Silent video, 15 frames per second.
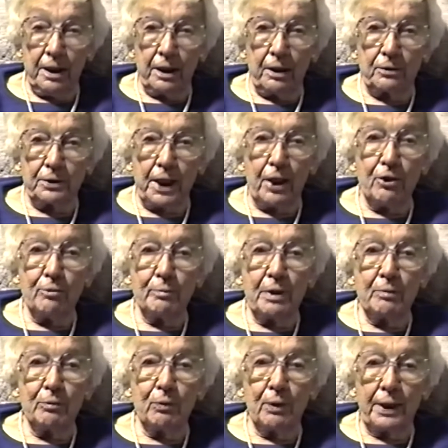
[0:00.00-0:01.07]
Because I
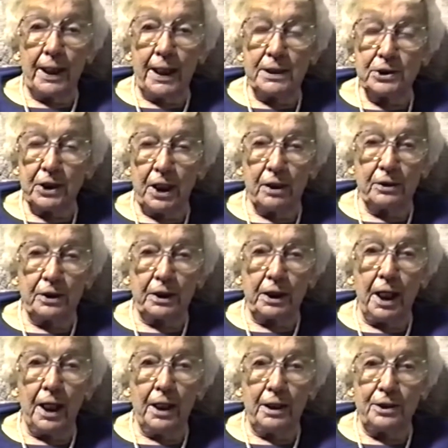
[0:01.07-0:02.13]
remember when I started to
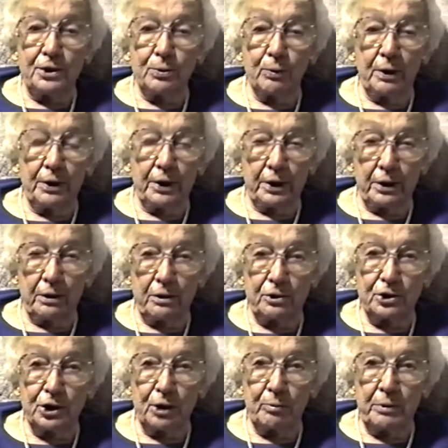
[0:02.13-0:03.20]
college, one of the
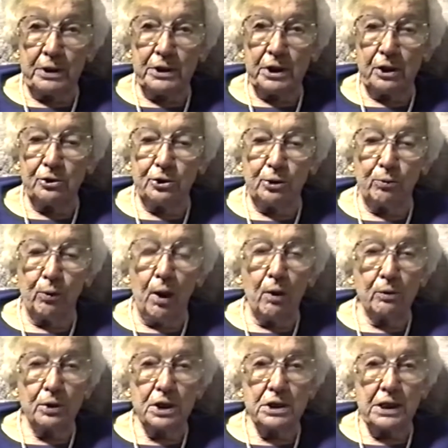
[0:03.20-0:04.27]
girls told me, she said, "You
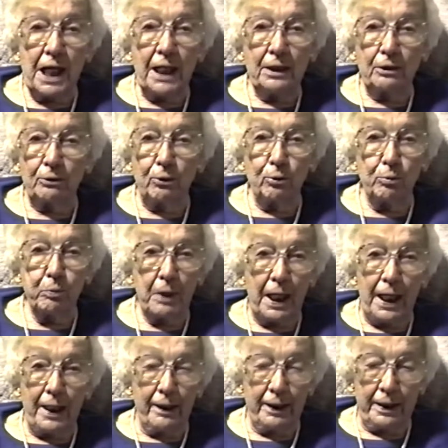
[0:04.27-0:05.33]
walk just like an old
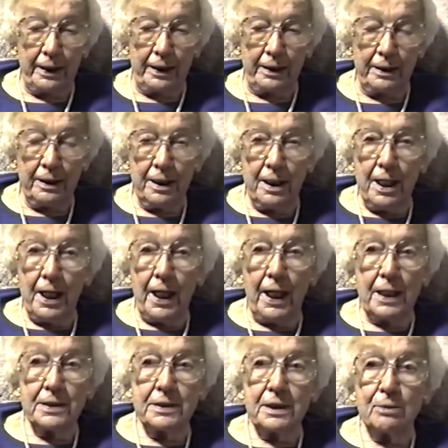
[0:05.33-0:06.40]
plow hand."
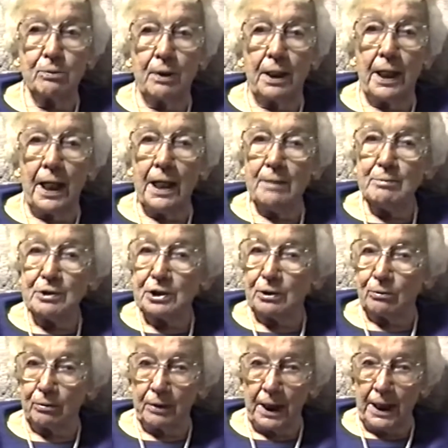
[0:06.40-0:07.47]
I said, "Well, I'm
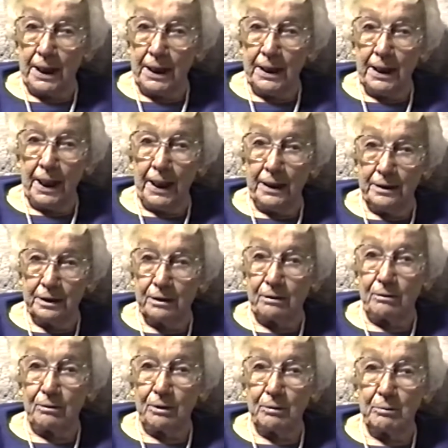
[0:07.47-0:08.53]
so glad I
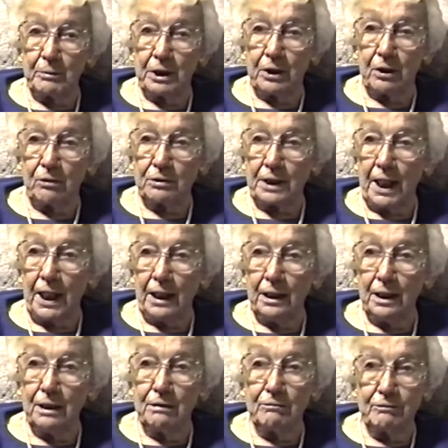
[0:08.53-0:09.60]
do, because I
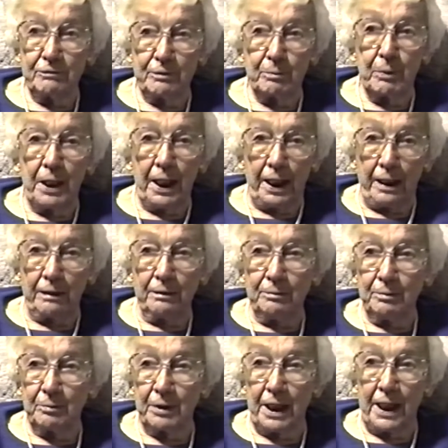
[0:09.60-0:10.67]
love to plow,
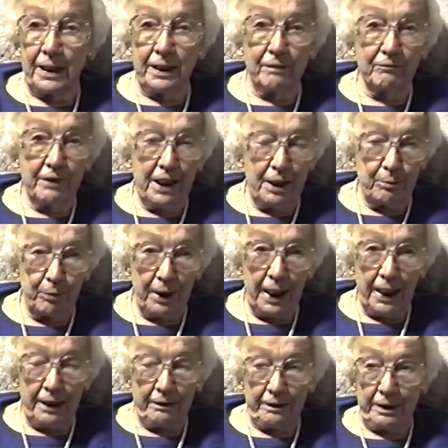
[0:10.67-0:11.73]
but I never had
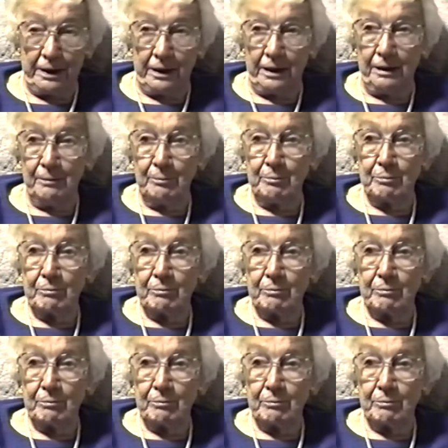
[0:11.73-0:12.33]
plowed any."